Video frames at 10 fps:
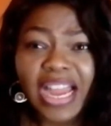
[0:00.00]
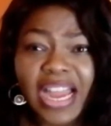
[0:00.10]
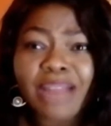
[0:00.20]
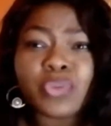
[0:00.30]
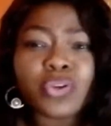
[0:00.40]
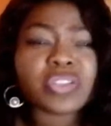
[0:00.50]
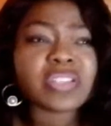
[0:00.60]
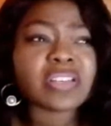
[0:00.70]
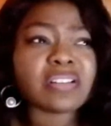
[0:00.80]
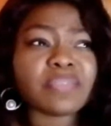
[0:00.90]
I'm not
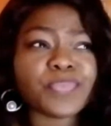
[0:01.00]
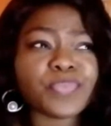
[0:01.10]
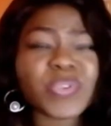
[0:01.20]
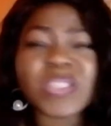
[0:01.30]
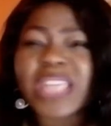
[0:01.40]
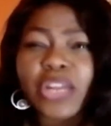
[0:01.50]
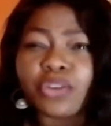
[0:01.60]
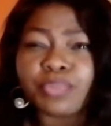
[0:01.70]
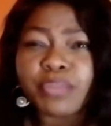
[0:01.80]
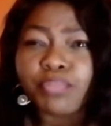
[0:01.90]
scared of
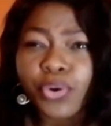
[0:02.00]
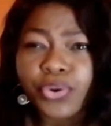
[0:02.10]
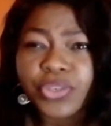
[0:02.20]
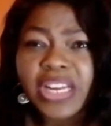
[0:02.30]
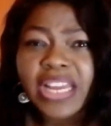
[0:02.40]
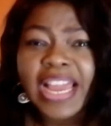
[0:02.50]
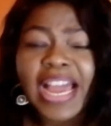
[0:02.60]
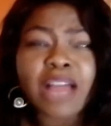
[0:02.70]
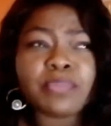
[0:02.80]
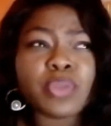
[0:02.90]
being bored.
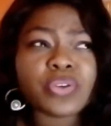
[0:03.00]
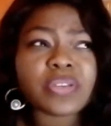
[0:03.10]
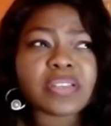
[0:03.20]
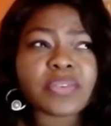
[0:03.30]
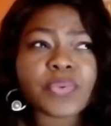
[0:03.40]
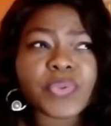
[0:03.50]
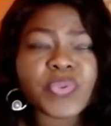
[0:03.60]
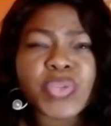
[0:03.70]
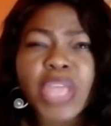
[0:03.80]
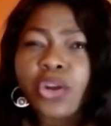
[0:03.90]
I'm not
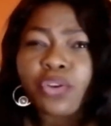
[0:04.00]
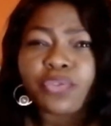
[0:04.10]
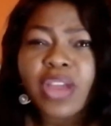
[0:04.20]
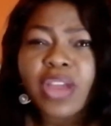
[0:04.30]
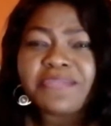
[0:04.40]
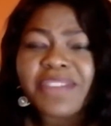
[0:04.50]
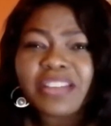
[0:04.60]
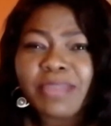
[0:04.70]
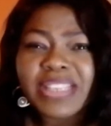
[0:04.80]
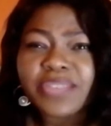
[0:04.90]
scared of finding
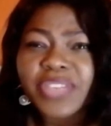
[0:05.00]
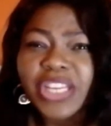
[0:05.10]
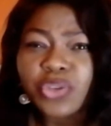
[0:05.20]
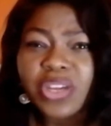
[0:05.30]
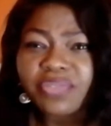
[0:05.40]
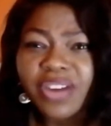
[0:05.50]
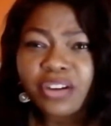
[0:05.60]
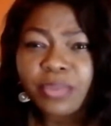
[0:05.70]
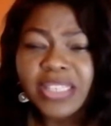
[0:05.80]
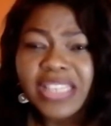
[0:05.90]
myself in a new
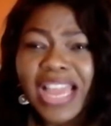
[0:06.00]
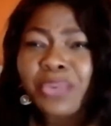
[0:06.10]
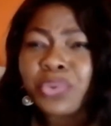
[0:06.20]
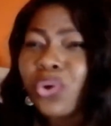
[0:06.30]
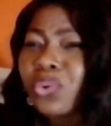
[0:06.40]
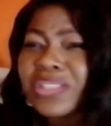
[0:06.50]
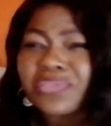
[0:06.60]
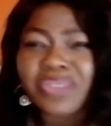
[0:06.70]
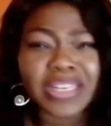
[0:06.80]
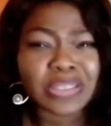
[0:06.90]
environment. I could always
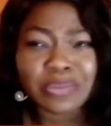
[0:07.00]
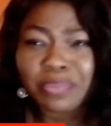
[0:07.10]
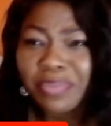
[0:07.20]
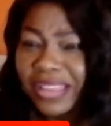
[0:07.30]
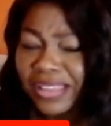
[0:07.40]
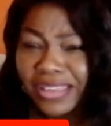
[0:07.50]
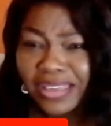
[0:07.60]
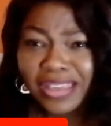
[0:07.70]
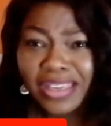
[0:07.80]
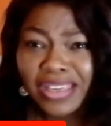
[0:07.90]
find something.
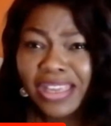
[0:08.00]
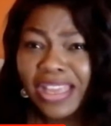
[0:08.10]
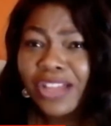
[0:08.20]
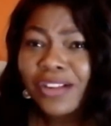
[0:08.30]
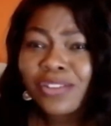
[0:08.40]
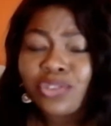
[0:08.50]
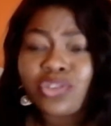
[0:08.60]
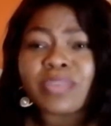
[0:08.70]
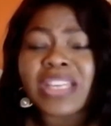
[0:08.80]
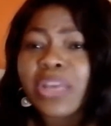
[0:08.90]
So
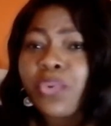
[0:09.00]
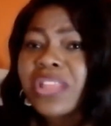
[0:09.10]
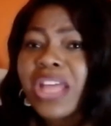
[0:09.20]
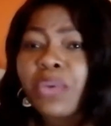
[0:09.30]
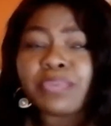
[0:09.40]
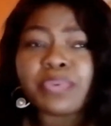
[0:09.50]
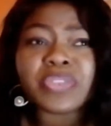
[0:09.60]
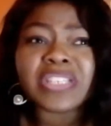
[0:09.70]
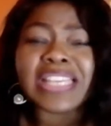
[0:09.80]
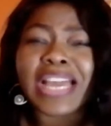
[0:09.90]
sometimes I wonder when people
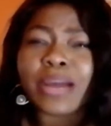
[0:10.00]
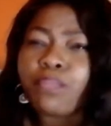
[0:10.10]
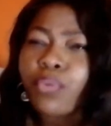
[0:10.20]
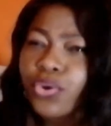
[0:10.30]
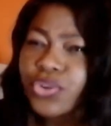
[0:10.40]
say they are bored.